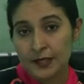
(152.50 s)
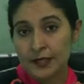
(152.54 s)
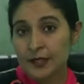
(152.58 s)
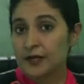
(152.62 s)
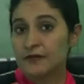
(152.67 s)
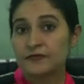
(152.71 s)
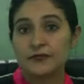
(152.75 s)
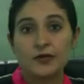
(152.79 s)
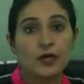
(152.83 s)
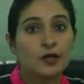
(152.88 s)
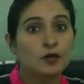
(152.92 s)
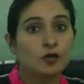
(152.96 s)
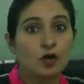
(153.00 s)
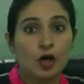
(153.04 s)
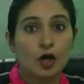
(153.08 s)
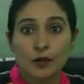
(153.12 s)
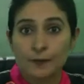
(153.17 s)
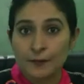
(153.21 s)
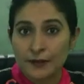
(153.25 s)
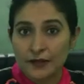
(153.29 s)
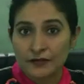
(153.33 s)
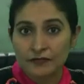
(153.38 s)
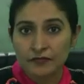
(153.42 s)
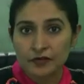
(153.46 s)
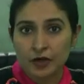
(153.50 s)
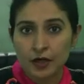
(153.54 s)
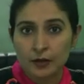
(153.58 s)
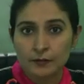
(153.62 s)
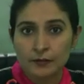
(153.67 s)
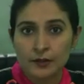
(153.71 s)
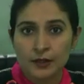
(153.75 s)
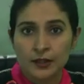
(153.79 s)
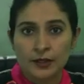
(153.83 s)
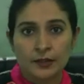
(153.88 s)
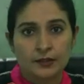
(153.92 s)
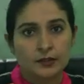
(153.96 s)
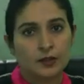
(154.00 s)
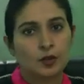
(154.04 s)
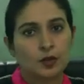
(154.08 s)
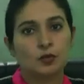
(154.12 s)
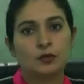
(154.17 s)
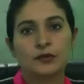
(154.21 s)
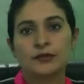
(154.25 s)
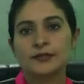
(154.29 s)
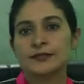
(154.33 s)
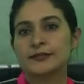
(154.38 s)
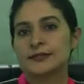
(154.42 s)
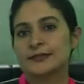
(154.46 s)
If they are not being formed, the
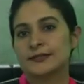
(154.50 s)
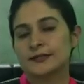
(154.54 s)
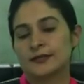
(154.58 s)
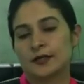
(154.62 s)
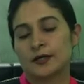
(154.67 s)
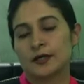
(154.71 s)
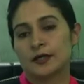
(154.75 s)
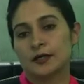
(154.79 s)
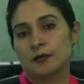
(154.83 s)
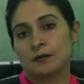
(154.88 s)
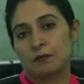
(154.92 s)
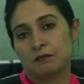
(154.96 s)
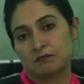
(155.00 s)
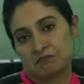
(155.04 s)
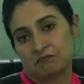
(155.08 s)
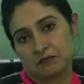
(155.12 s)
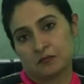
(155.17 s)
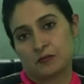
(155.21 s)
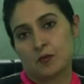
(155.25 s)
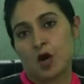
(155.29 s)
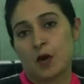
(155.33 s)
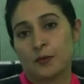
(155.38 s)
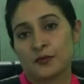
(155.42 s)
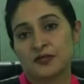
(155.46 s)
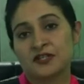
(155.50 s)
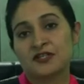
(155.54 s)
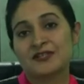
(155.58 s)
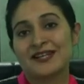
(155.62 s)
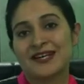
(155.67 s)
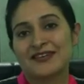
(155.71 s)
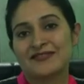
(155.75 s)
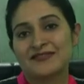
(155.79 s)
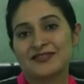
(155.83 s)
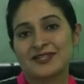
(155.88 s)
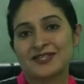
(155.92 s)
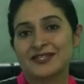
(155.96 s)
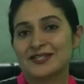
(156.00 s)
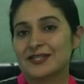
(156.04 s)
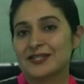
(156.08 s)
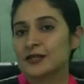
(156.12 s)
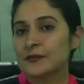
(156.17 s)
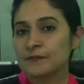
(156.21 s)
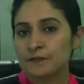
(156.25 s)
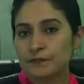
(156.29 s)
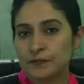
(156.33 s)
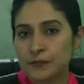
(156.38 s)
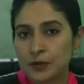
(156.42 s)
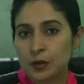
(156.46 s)
only uh, option left is
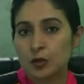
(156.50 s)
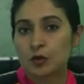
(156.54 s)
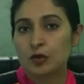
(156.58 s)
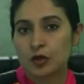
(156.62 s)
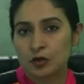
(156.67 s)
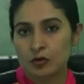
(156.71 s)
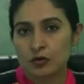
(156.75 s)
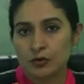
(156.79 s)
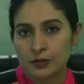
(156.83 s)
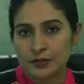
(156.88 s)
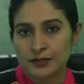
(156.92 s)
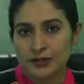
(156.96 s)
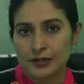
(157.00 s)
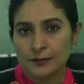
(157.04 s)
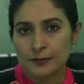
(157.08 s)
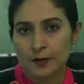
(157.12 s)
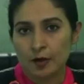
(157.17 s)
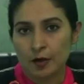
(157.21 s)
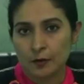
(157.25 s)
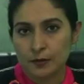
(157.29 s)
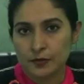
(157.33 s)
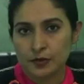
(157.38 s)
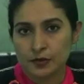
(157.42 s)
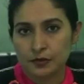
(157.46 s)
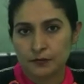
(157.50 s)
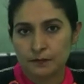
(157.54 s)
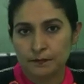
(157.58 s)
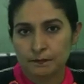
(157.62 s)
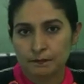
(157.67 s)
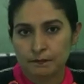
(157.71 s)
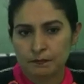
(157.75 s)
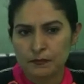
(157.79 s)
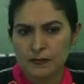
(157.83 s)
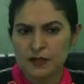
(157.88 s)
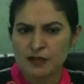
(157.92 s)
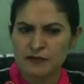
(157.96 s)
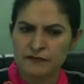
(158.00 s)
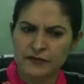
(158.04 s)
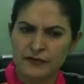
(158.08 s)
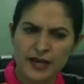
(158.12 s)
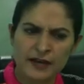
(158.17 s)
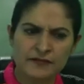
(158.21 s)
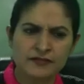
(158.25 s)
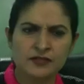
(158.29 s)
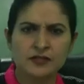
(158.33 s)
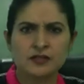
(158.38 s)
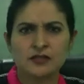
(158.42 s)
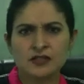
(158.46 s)
a donor semen option. We
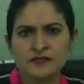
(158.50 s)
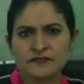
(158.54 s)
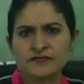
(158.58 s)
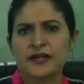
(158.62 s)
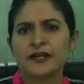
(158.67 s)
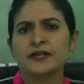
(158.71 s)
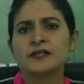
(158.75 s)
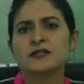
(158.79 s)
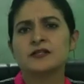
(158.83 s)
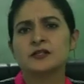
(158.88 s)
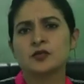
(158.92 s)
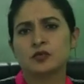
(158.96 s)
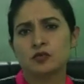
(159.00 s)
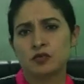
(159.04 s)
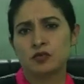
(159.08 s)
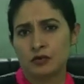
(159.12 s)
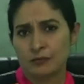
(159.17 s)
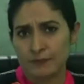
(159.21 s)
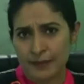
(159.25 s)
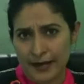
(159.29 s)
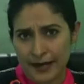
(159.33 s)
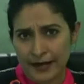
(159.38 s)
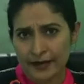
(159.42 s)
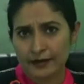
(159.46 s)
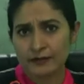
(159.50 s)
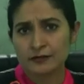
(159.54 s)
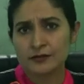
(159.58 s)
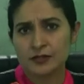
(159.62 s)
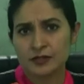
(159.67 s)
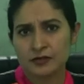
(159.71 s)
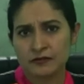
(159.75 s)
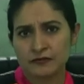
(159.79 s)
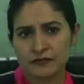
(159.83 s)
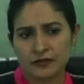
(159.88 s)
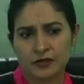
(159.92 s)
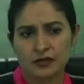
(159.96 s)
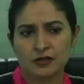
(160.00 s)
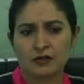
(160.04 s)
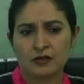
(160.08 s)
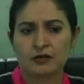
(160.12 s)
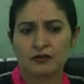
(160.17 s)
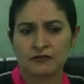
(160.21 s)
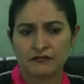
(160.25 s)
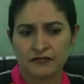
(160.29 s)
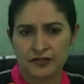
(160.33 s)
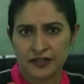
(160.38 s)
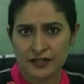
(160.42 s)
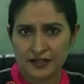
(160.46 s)
have certified donor banks
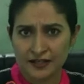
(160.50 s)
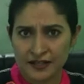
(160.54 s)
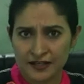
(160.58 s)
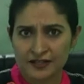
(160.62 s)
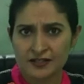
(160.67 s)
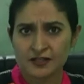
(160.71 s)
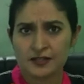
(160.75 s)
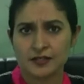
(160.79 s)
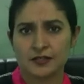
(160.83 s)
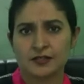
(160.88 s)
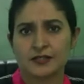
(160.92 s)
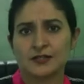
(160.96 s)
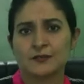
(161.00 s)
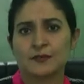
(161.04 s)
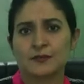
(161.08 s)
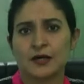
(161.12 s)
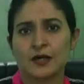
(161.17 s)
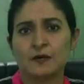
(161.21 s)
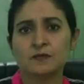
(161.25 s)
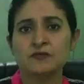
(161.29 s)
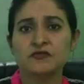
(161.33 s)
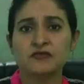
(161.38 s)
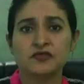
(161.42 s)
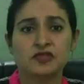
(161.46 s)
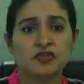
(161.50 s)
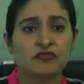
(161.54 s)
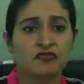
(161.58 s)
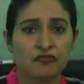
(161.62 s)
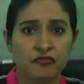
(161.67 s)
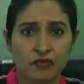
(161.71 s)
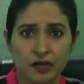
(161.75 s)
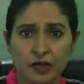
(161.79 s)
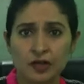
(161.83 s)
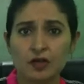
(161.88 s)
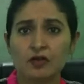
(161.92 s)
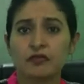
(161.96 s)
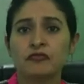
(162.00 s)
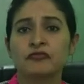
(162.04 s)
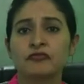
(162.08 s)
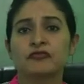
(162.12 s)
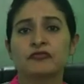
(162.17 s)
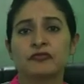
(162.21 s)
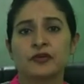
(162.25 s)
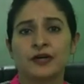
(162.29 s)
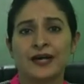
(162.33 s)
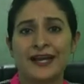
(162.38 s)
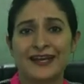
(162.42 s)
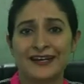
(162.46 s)
where we get sperms which are free
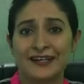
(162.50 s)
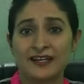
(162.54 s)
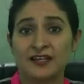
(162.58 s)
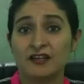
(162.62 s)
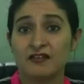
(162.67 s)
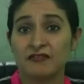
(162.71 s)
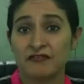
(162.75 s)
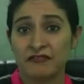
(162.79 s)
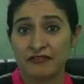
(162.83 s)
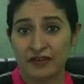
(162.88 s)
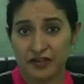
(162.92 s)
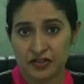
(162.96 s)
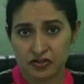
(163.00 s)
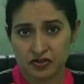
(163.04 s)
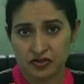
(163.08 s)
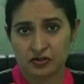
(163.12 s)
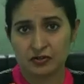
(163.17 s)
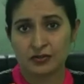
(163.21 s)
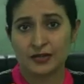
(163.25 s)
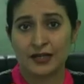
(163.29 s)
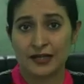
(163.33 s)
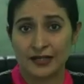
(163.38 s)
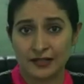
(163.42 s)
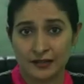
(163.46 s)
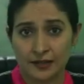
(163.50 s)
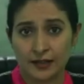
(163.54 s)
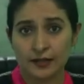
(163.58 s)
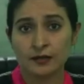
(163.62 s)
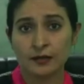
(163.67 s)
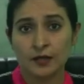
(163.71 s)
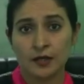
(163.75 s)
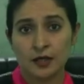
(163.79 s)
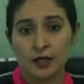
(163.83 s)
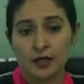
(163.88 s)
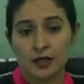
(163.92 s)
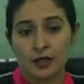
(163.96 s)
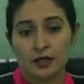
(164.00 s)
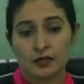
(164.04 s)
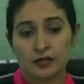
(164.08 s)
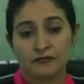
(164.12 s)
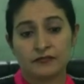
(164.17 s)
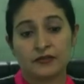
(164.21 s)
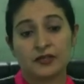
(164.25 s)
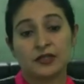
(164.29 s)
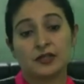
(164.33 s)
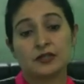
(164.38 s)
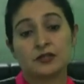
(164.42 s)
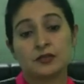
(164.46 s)
of uh, any infection, anything.
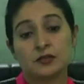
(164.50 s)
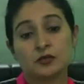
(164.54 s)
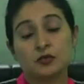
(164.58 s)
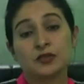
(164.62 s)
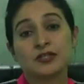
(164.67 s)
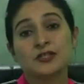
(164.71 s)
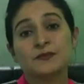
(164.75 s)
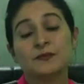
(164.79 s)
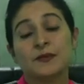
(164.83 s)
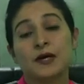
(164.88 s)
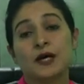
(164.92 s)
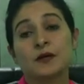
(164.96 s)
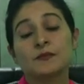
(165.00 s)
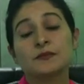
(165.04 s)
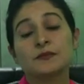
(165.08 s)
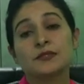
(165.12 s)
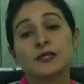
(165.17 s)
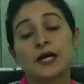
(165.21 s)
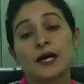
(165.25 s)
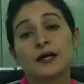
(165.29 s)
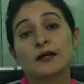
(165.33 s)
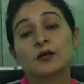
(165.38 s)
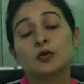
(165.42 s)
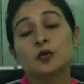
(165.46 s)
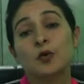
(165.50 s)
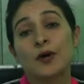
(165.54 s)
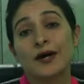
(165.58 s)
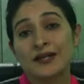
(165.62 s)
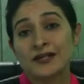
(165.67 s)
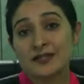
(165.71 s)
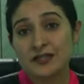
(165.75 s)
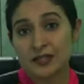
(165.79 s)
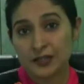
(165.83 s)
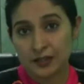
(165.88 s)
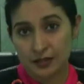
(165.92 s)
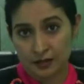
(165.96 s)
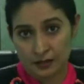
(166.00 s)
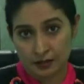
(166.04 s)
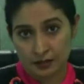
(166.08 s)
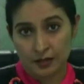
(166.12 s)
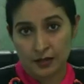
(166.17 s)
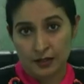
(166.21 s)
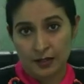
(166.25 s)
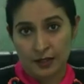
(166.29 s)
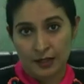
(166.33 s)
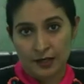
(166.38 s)
We do the sperms are quarantined.